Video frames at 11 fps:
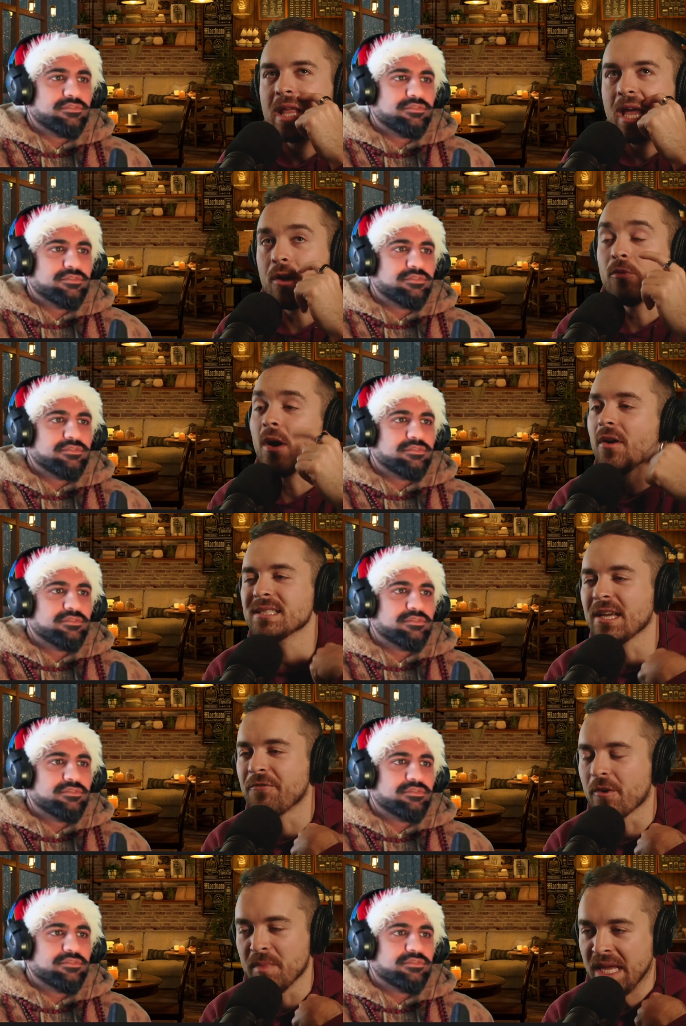Speaker 1: At, well, I'll
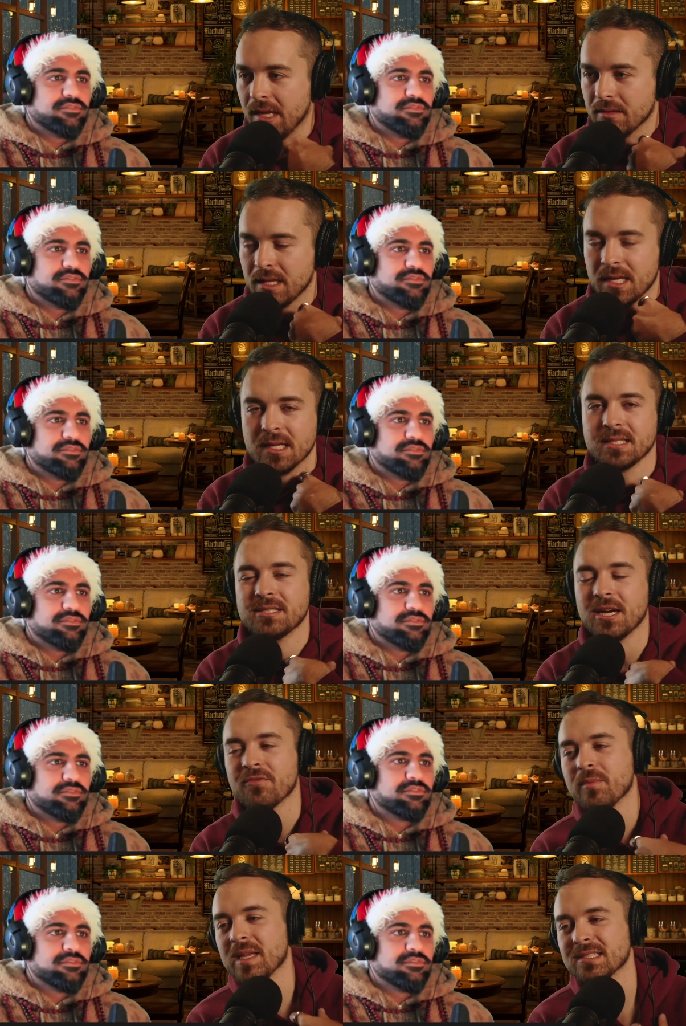say for me. That's to
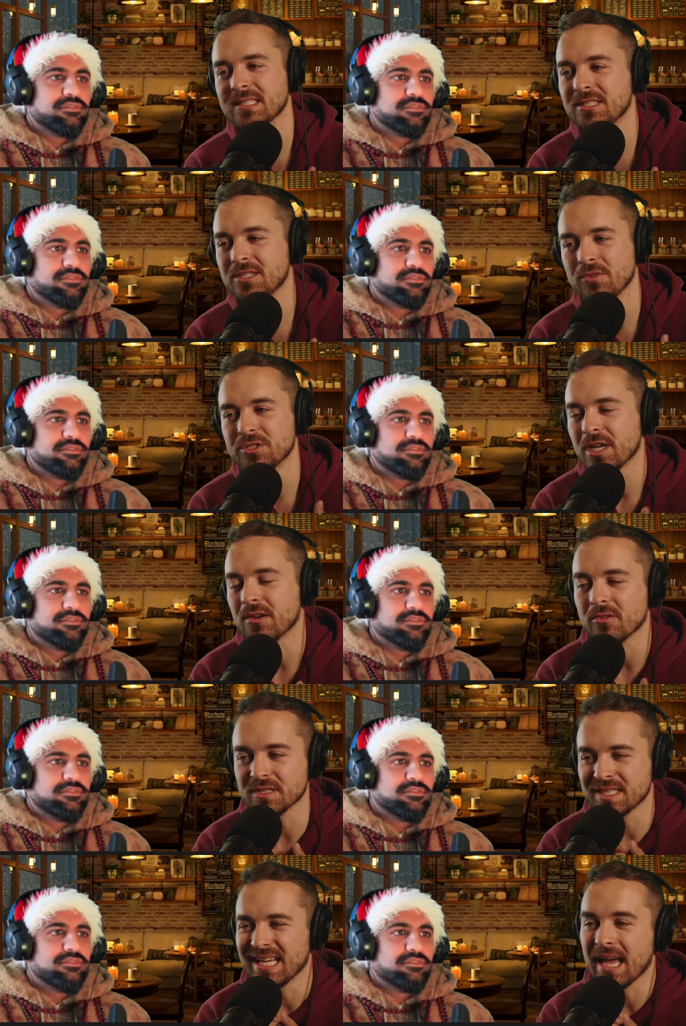talk for me, because it's so general
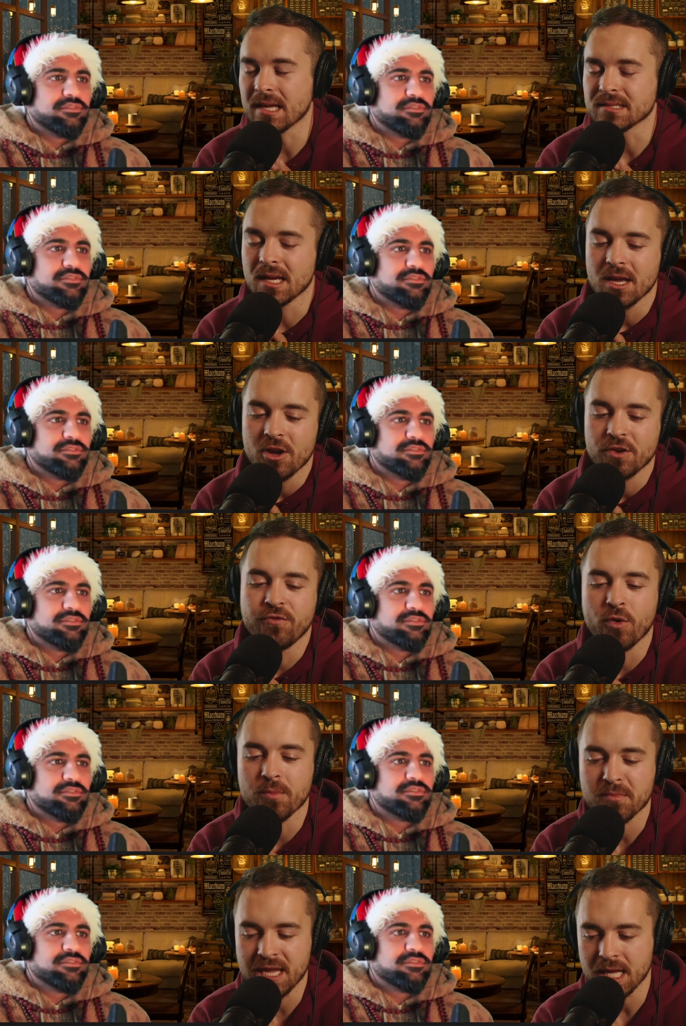to say guys.
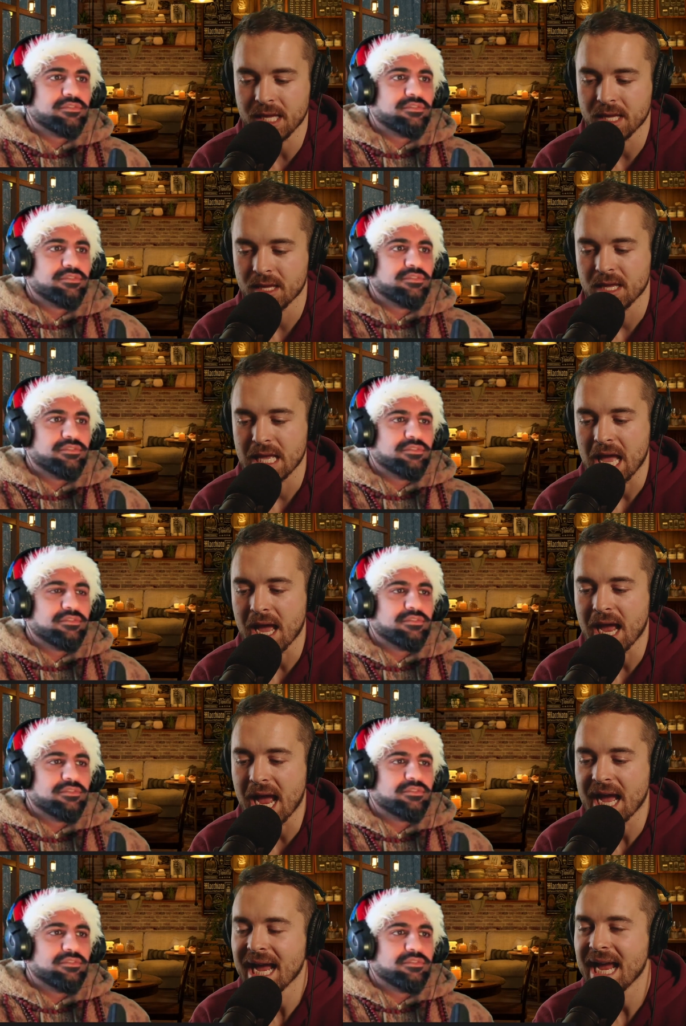For me,
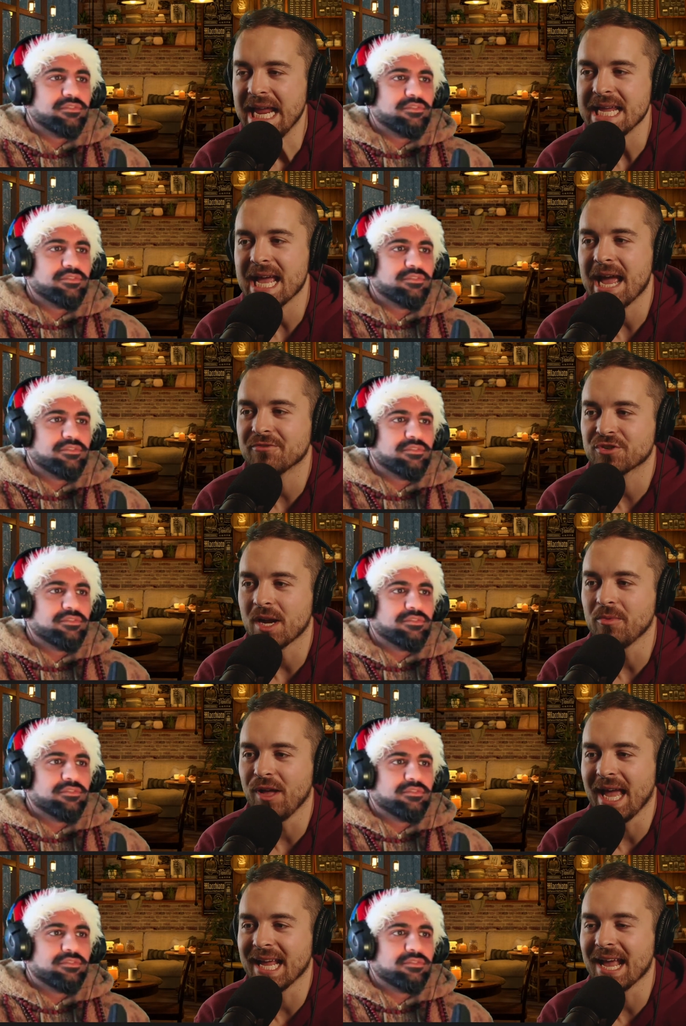I have
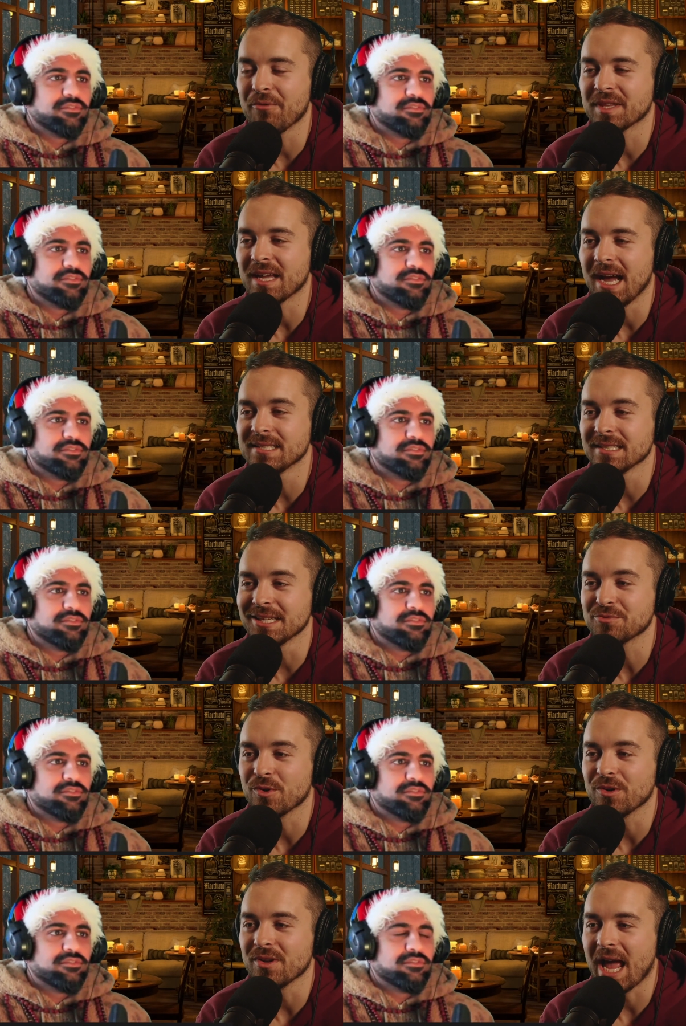trouble hanging out with guys unless
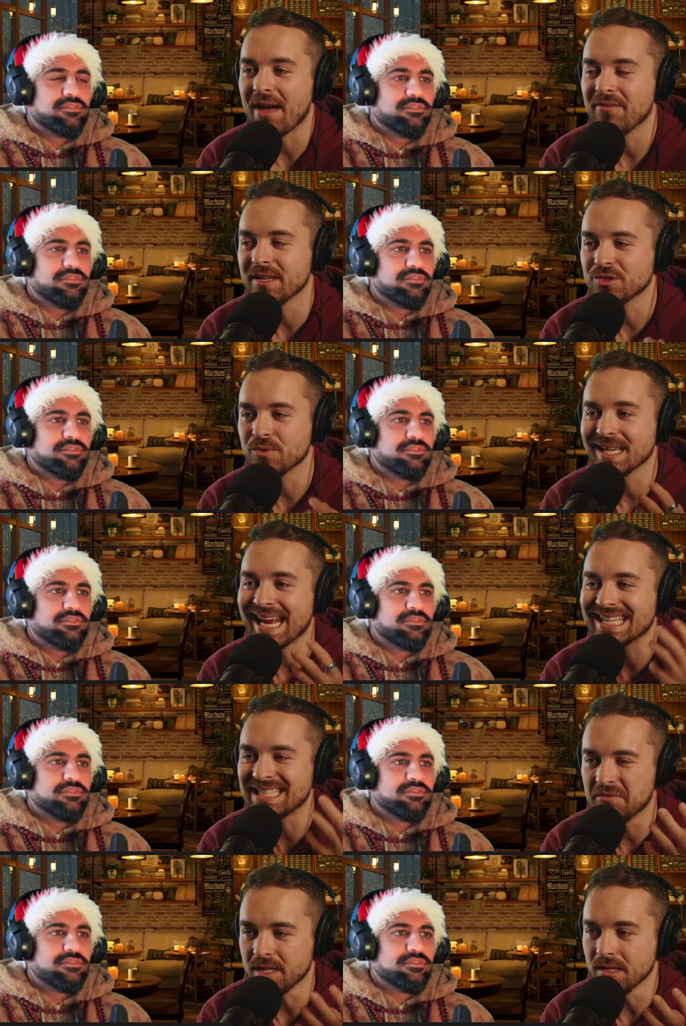we're having doing an
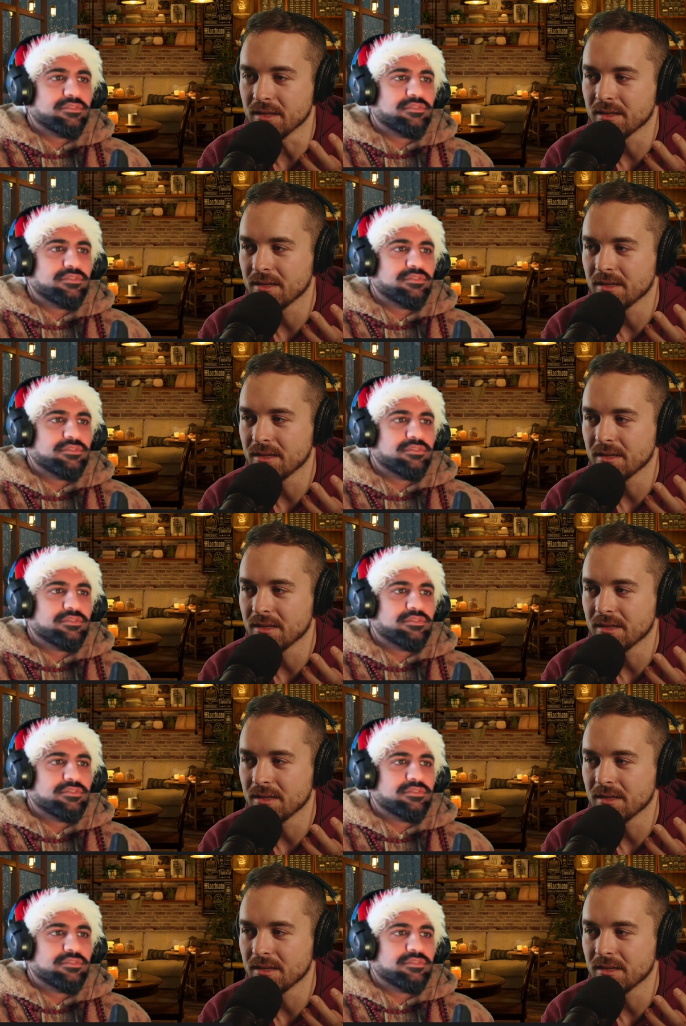activity.